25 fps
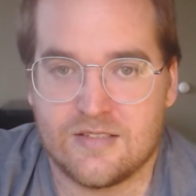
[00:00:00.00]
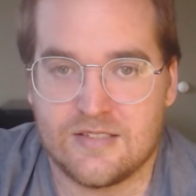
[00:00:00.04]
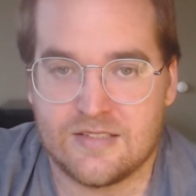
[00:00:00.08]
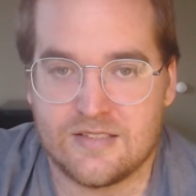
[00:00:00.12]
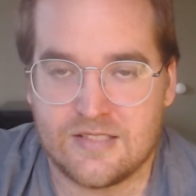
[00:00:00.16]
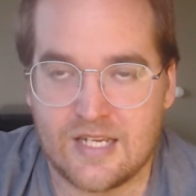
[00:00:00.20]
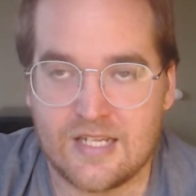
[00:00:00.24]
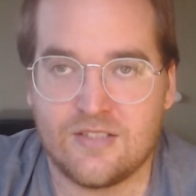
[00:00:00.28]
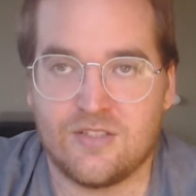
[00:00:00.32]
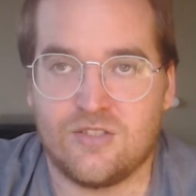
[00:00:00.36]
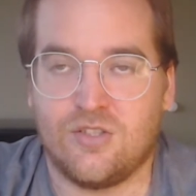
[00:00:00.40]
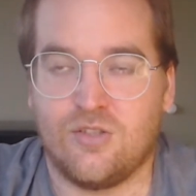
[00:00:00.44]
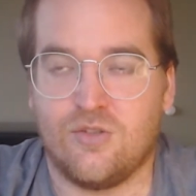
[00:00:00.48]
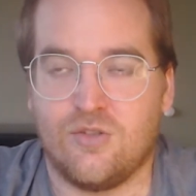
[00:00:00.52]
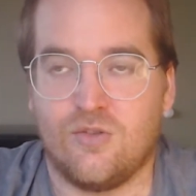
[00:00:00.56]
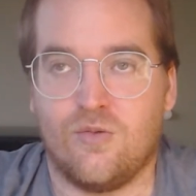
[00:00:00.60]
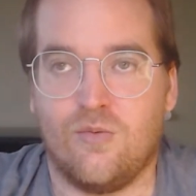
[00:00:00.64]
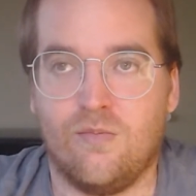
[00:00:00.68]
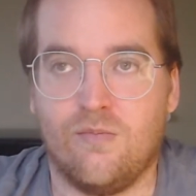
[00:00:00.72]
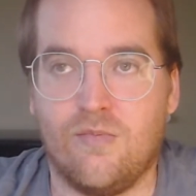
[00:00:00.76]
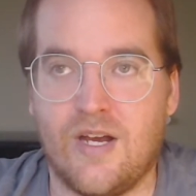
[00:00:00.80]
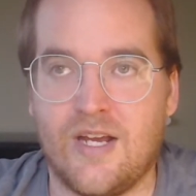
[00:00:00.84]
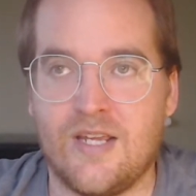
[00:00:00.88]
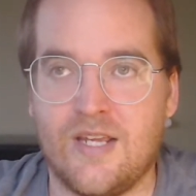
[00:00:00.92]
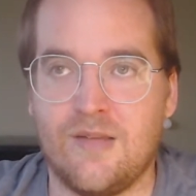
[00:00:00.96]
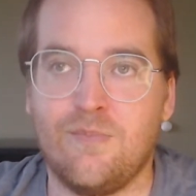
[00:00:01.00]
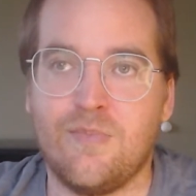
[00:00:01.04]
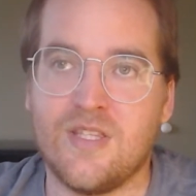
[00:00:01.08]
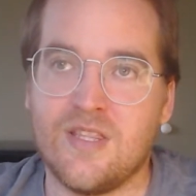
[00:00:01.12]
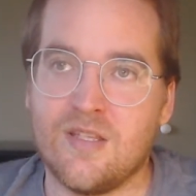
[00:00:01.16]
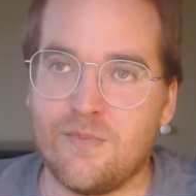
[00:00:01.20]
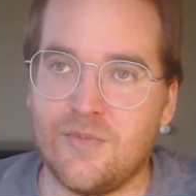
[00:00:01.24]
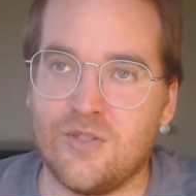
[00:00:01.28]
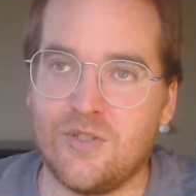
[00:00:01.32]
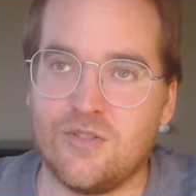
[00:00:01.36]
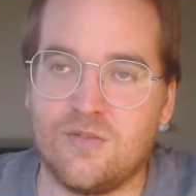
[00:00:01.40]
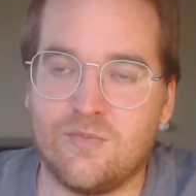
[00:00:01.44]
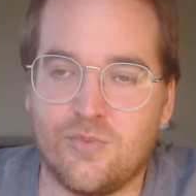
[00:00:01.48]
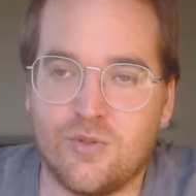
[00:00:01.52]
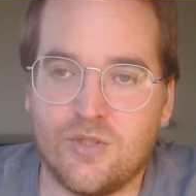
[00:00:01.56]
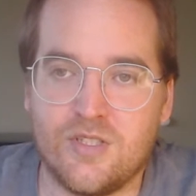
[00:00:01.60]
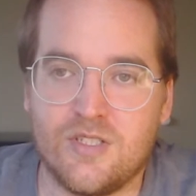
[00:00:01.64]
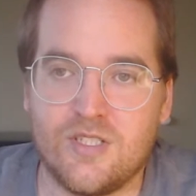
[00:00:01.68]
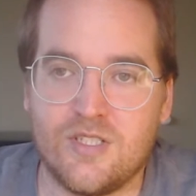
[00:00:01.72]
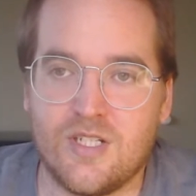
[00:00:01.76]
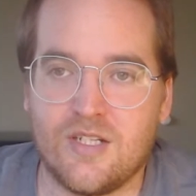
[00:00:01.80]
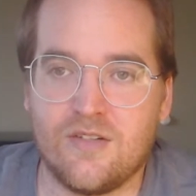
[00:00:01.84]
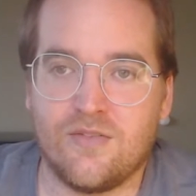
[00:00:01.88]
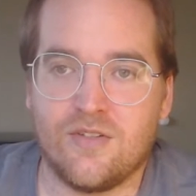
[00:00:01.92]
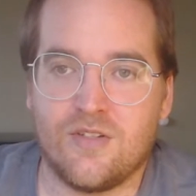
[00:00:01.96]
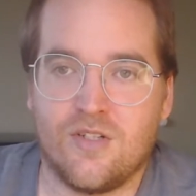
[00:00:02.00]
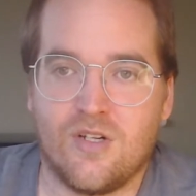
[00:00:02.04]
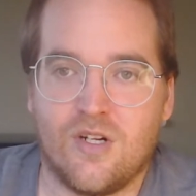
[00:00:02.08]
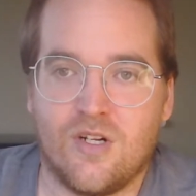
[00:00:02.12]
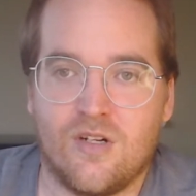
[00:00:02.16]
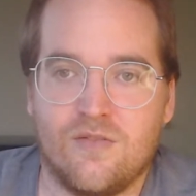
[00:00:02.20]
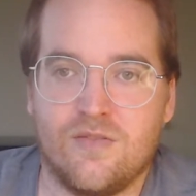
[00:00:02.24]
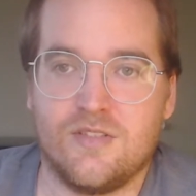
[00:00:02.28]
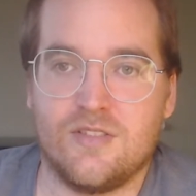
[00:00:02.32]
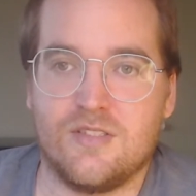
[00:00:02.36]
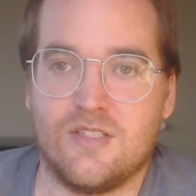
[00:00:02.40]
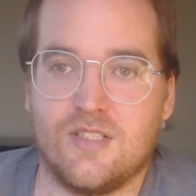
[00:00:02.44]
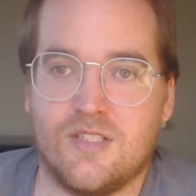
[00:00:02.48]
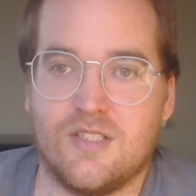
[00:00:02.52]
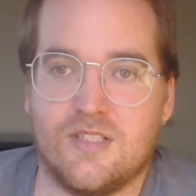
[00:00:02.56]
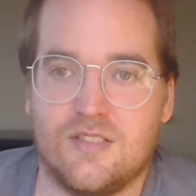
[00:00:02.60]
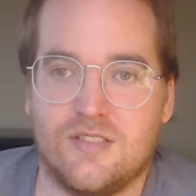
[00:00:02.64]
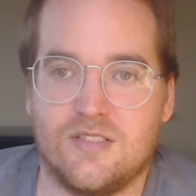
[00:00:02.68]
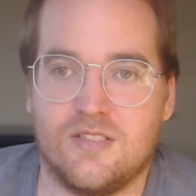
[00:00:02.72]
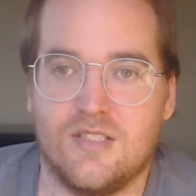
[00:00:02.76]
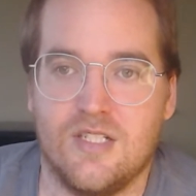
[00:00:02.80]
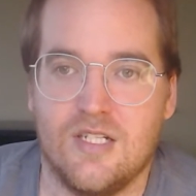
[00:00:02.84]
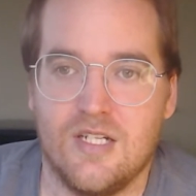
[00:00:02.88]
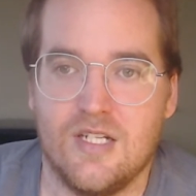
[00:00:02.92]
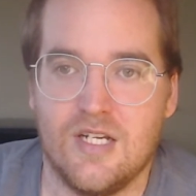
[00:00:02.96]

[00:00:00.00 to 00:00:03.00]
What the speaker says: day 2 might be the most important day for the Dolphins, because